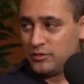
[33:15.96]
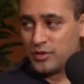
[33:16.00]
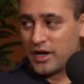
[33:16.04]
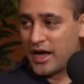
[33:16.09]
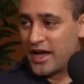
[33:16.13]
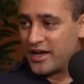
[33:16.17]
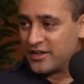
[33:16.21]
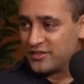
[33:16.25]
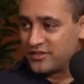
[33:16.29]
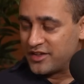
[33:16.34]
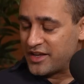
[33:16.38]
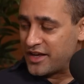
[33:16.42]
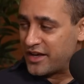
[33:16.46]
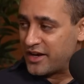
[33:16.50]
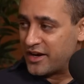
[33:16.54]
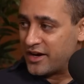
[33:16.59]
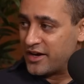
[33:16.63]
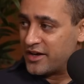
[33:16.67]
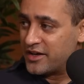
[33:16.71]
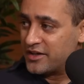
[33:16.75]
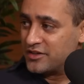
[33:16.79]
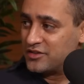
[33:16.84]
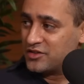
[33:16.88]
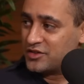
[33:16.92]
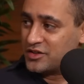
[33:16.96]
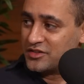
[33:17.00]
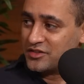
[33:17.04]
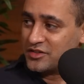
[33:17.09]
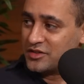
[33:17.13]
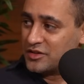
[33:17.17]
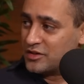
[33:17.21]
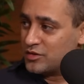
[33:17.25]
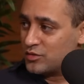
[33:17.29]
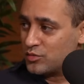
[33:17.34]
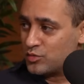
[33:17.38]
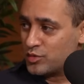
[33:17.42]
as AI has
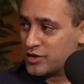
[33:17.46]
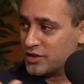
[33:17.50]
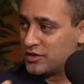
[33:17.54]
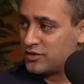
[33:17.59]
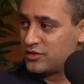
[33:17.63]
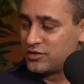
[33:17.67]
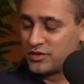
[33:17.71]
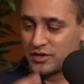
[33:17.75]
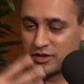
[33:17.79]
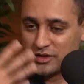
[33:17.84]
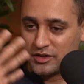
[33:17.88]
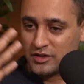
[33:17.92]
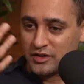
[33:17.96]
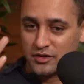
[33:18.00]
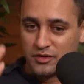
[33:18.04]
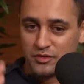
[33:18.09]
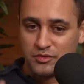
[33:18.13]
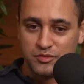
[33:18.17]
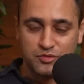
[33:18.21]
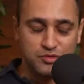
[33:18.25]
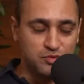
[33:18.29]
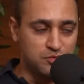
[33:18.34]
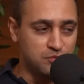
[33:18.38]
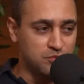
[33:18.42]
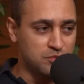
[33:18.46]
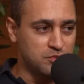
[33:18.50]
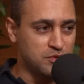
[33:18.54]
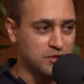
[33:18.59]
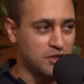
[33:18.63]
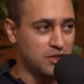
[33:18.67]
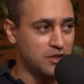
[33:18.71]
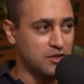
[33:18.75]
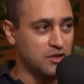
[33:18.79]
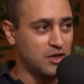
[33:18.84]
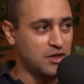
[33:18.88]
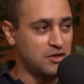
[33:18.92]
risen, with
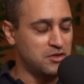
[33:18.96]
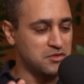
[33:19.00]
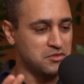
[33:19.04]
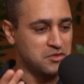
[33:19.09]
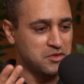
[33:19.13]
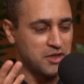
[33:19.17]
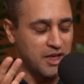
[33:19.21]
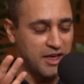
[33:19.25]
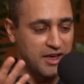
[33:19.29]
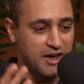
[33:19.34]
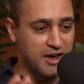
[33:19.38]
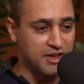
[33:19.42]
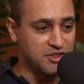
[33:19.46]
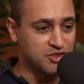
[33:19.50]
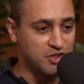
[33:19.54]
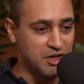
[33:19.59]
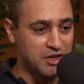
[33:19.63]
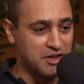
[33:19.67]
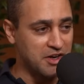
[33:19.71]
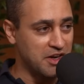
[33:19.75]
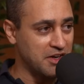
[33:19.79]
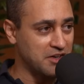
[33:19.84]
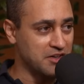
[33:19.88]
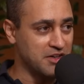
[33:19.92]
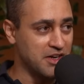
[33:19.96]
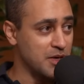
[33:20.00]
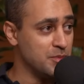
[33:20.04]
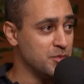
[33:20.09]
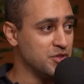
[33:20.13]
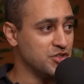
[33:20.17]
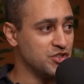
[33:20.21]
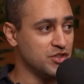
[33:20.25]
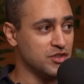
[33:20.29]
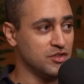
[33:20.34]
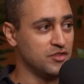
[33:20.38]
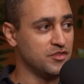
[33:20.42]
AI-generated
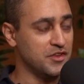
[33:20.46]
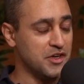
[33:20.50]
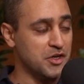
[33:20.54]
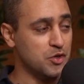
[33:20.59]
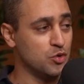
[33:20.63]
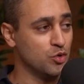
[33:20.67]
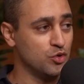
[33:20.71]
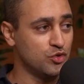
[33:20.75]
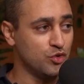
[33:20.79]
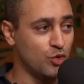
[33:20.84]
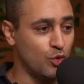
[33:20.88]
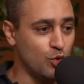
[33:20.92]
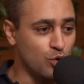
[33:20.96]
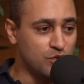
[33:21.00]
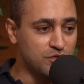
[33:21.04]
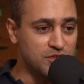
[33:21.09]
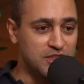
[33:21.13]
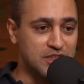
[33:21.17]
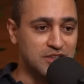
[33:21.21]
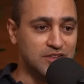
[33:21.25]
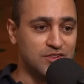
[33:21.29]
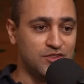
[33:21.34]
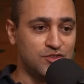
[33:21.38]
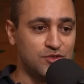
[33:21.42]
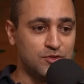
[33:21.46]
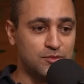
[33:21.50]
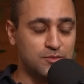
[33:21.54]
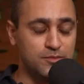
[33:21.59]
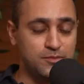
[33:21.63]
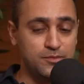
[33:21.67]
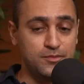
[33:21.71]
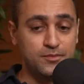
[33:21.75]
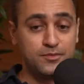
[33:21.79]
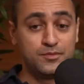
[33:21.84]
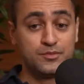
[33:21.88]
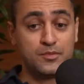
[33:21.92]
images, videos, all of this.
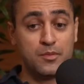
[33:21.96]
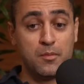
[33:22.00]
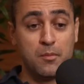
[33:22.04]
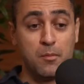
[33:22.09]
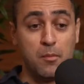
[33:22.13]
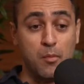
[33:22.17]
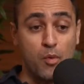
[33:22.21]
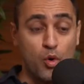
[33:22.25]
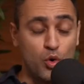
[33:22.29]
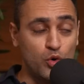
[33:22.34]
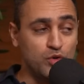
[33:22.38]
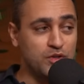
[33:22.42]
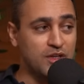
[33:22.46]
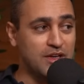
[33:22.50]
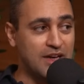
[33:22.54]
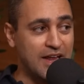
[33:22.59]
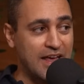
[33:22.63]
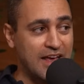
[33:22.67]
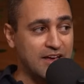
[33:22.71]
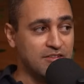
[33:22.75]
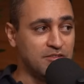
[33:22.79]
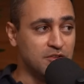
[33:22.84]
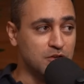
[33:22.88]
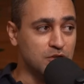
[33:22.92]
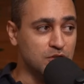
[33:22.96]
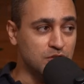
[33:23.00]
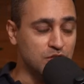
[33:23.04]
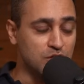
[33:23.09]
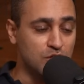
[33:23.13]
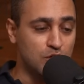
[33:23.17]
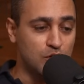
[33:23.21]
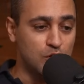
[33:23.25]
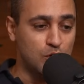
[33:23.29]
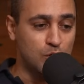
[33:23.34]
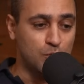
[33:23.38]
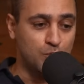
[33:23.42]
More than ever,
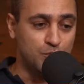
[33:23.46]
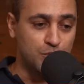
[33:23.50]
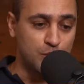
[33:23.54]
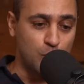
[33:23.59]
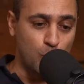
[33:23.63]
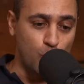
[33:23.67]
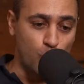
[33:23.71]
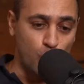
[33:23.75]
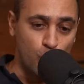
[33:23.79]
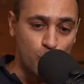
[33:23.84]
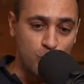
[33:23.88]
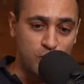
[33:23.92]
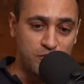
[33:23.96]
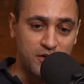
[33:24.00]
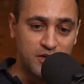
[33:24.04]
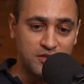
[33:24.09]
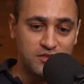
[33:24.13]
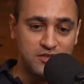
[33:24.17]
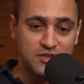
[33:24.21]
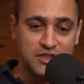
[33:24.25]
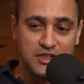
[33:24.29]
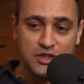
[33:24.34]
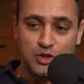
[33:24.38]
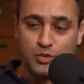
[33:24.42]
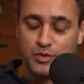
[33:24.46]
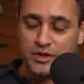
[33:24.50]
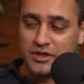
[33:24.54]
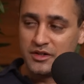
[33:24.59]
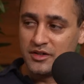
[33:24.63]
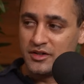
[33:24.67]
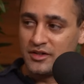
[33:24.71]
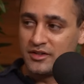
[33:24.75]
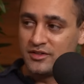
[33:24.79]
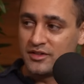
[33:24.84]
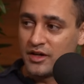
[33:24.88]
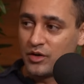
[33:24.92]
all of us need to
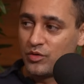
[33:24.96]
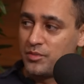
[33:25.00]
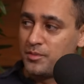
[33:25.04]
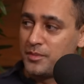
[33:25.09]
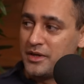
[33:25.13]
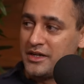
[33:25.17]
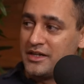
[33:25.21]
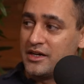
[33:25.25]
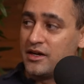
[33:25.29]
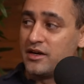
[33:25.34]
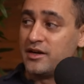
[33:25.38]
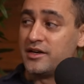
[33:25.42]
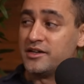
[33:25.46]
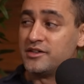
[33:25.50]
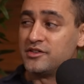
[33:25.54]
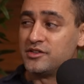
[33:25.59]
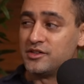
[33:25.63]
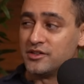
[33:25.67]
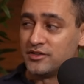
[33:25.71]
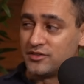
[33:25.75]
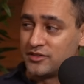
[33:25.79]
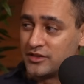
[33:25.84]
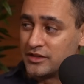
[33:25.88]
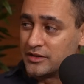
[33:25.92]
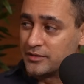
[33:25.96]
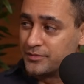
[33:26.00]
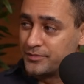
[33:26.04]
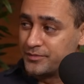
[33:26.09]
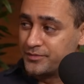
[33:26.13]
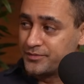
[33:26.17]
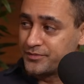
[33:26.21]
increase our media literacy